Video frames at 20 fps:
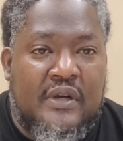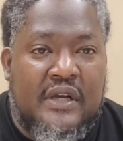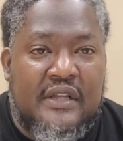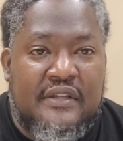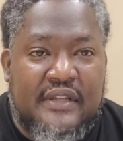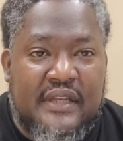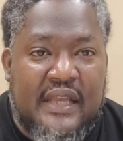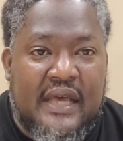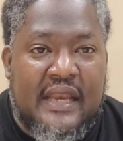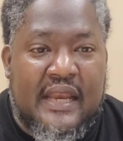a
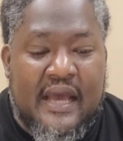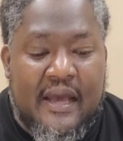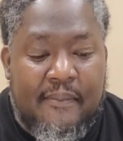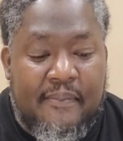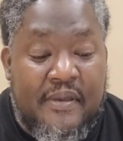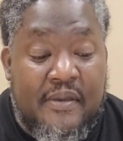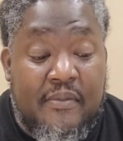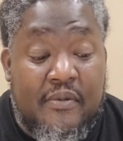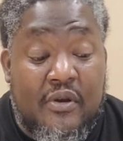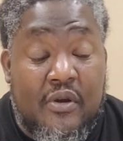lot of our
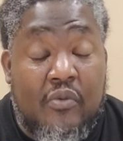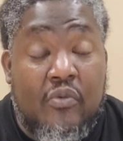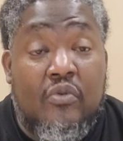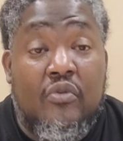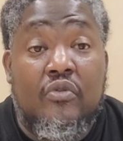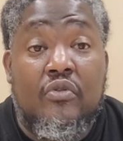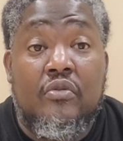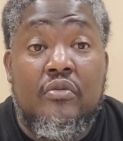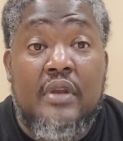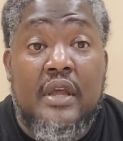people don't
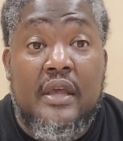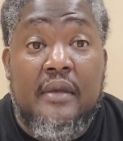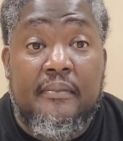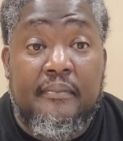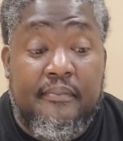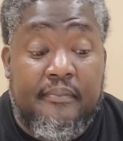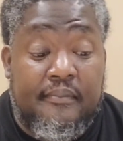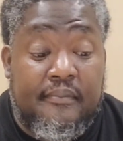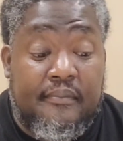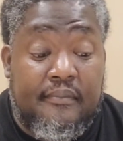want to do that.
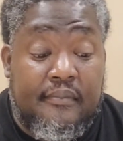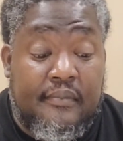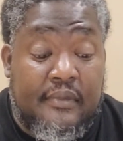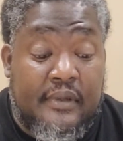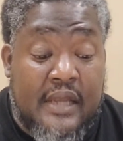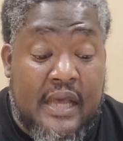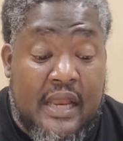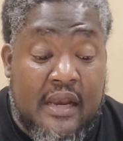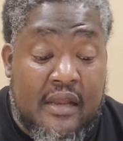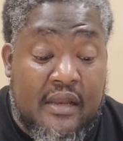A
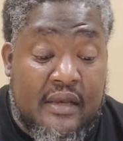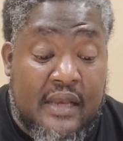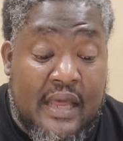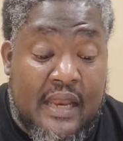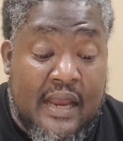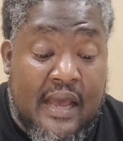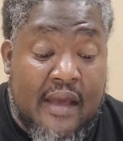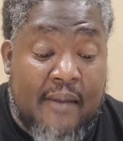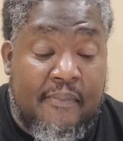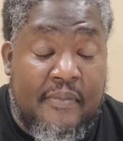lot of
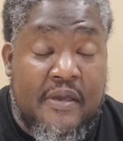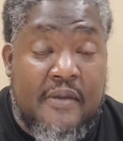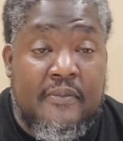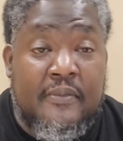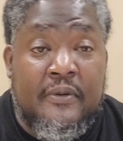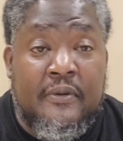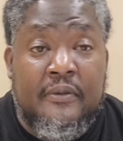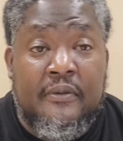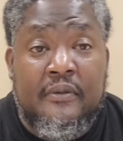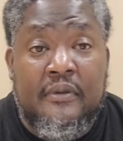our
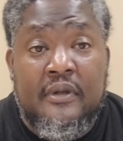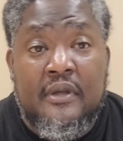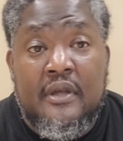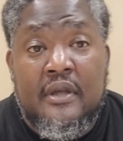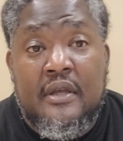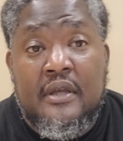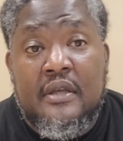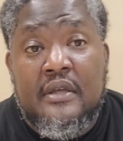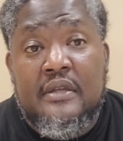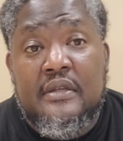people
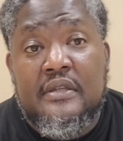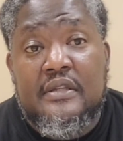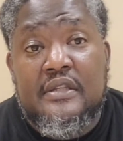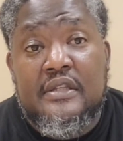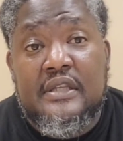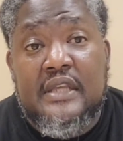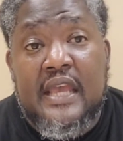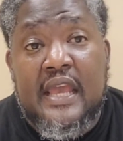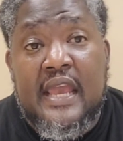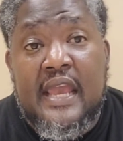
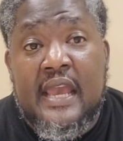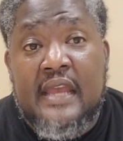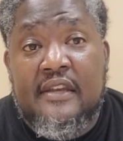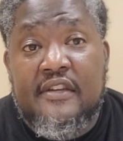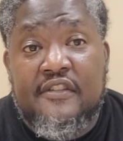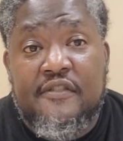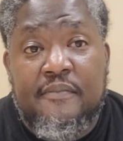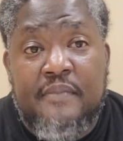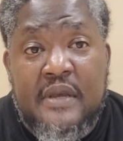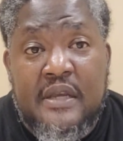scared to
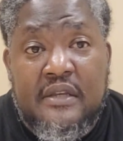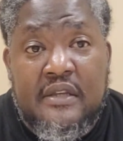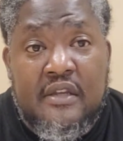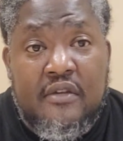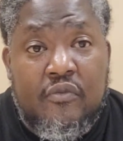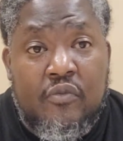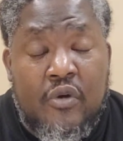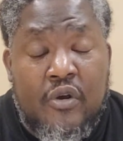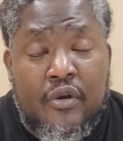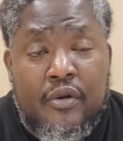speak this
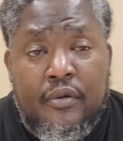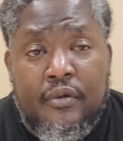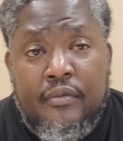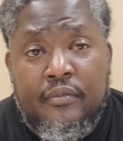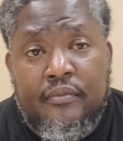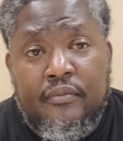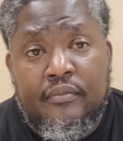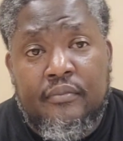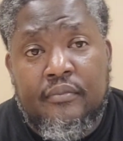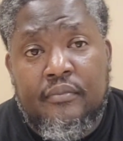word,
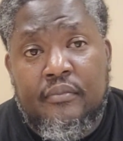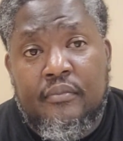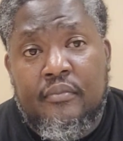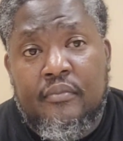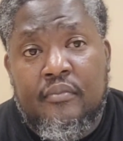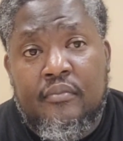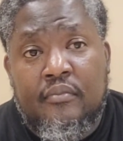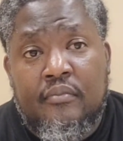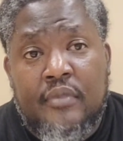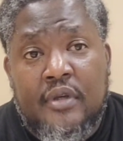
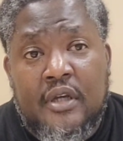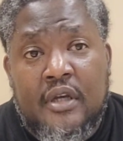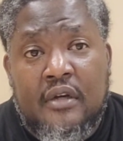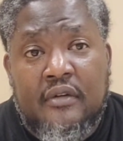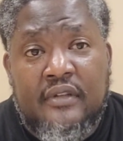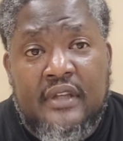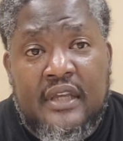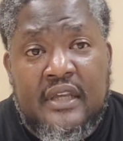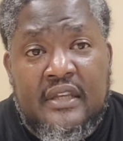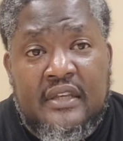because
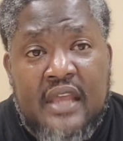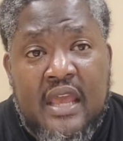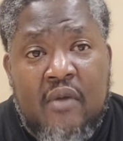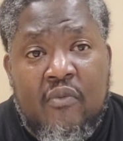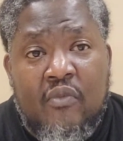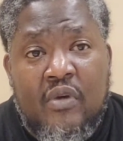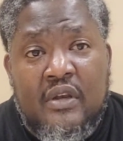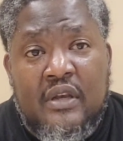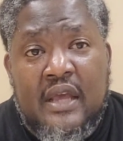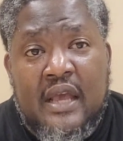they
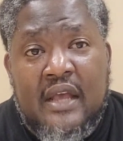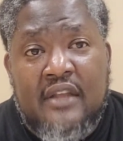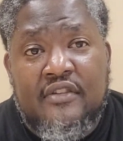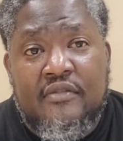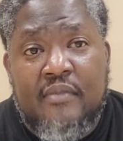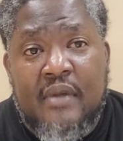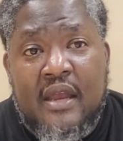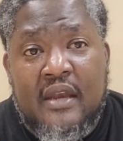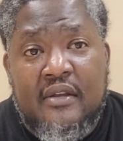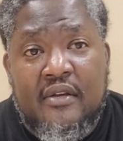wonder how
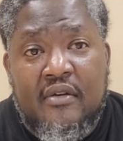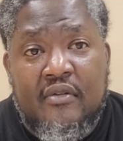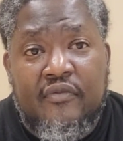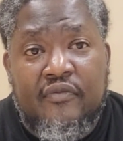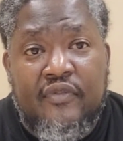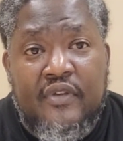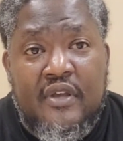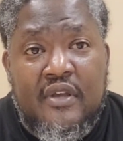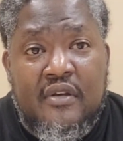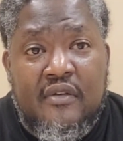somebody gonna
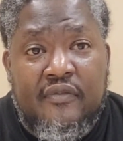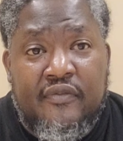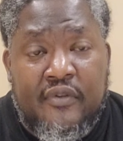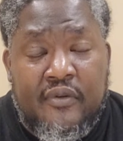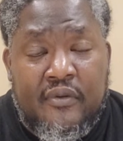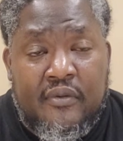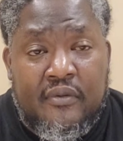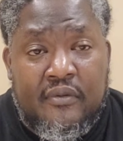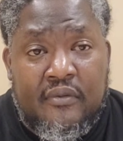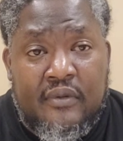feel for
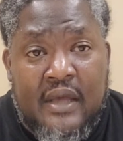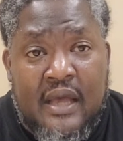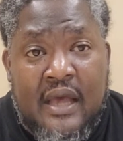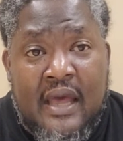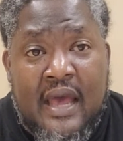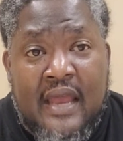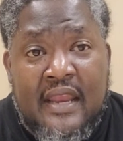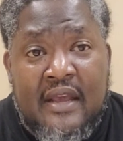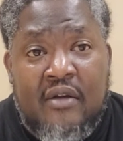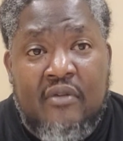them,
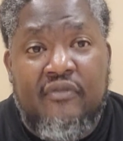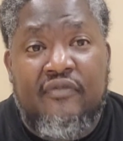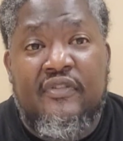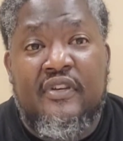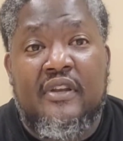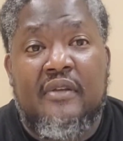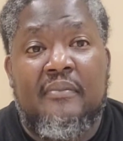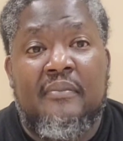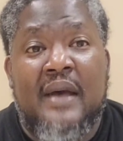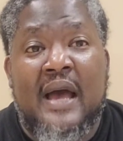how they gonna
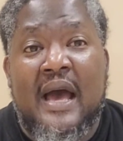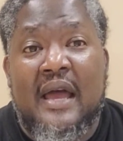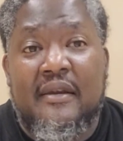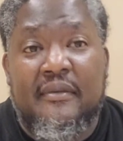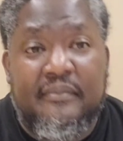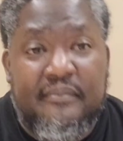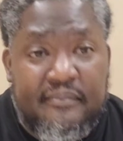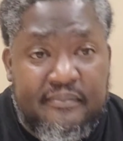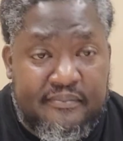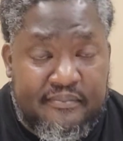feel about
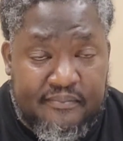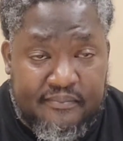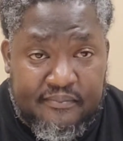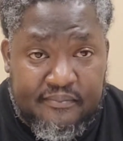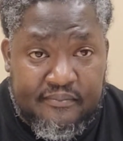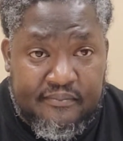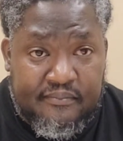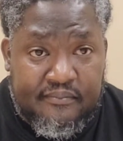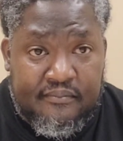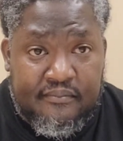them,
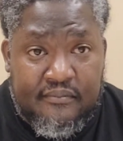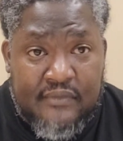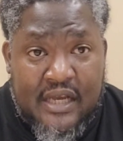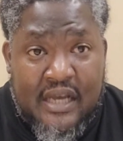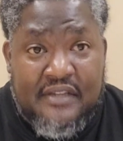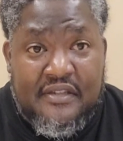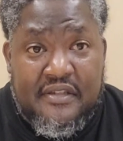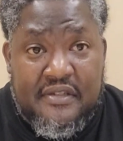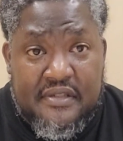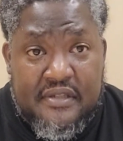I
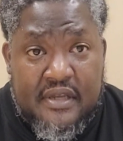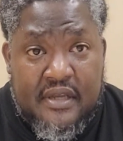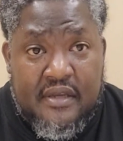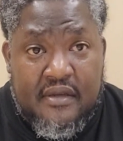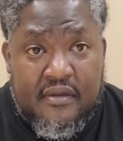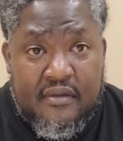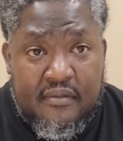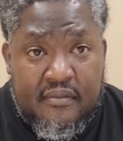should say.